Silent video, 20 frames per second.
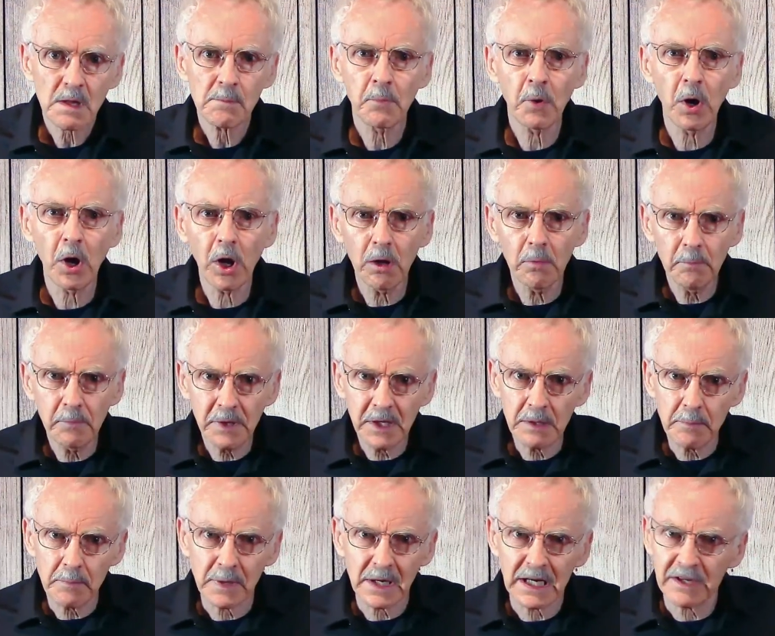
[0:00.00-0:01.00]
Paul
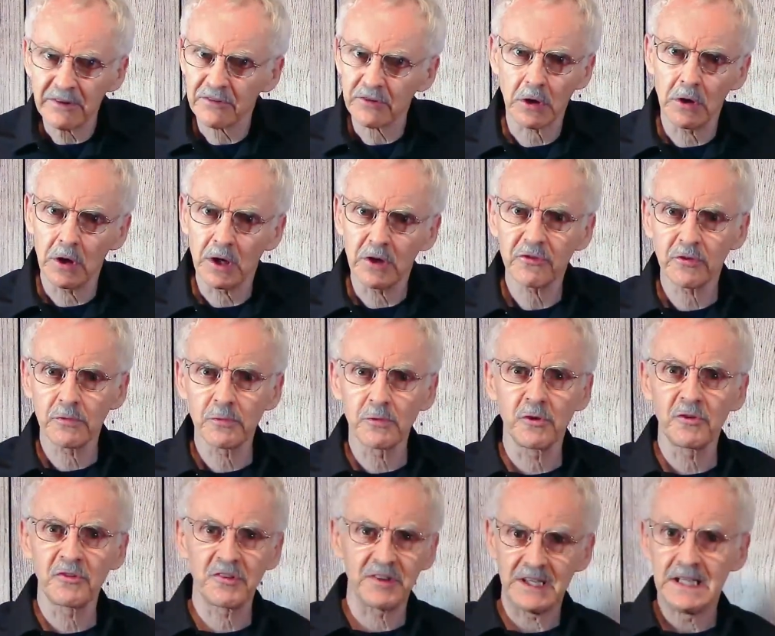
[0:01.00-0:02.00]
minimized
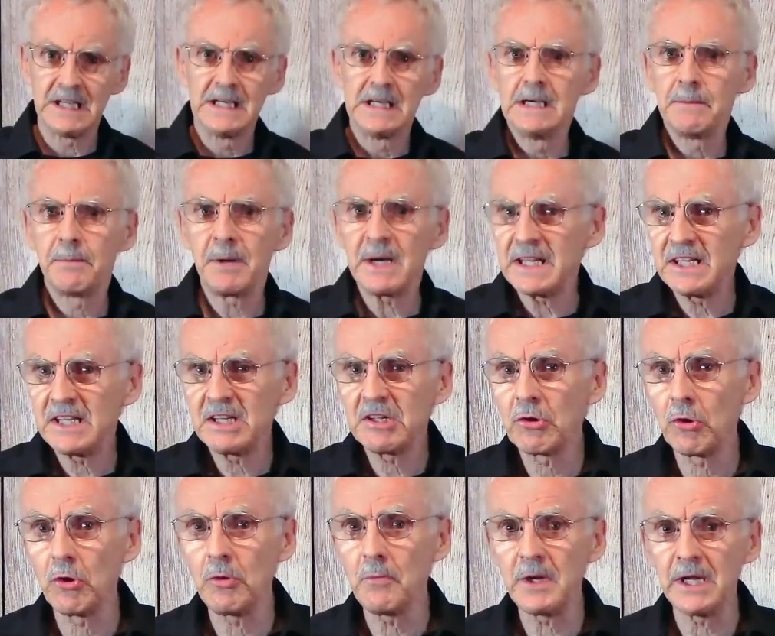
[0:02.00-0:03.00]
controversy by
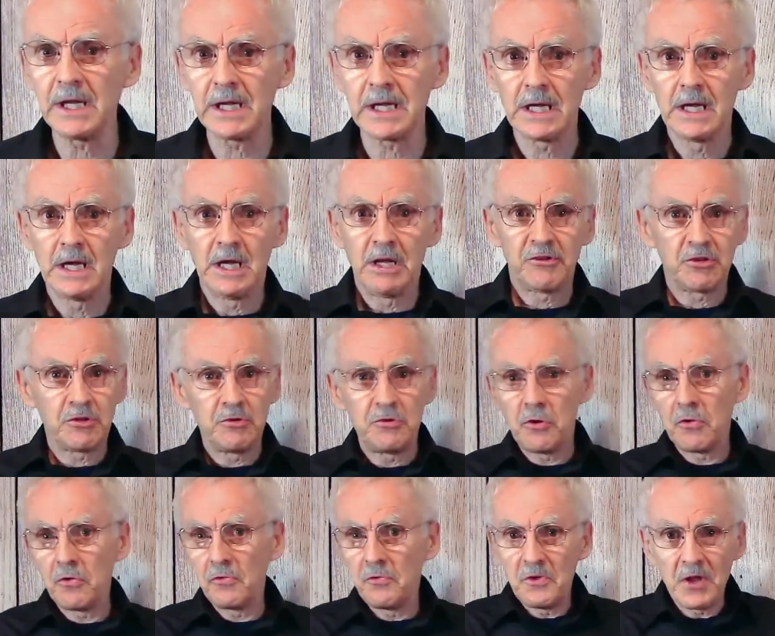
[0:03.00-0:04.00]
determining to
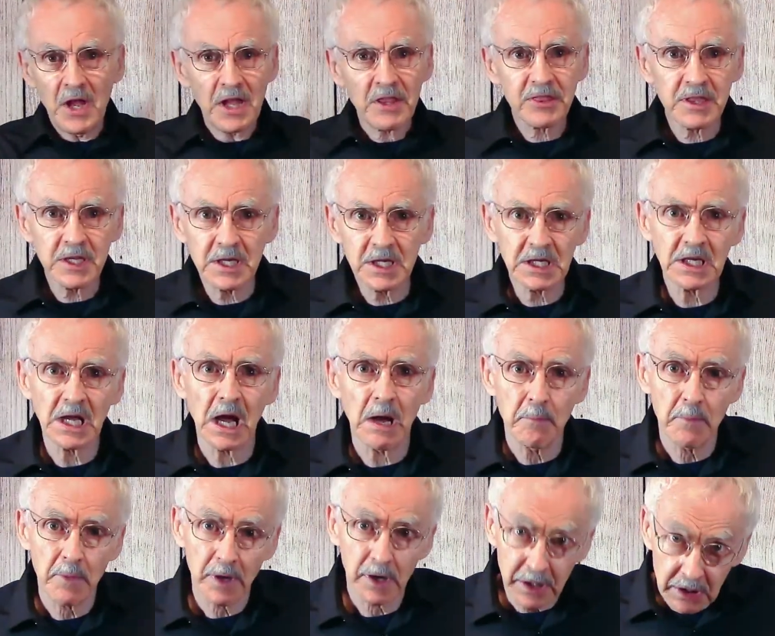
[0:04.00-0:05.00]
know nothing
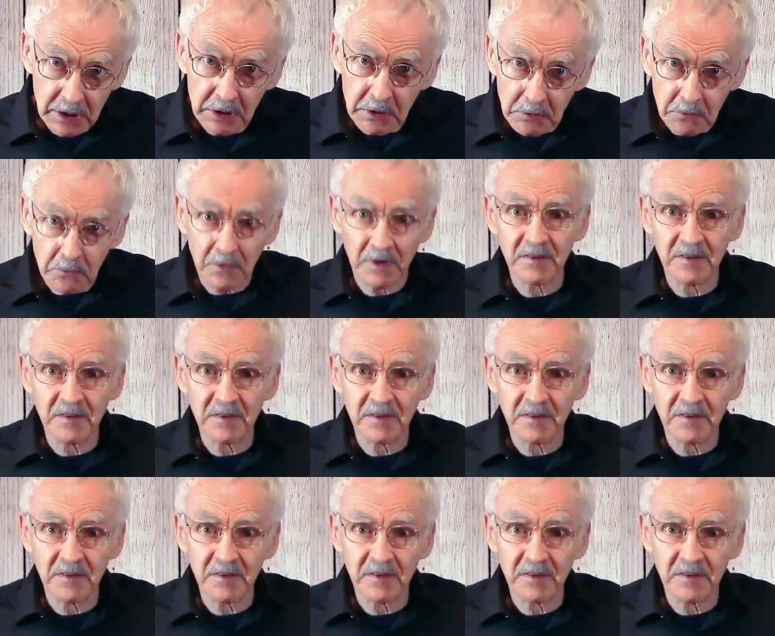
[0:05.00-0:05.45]
among you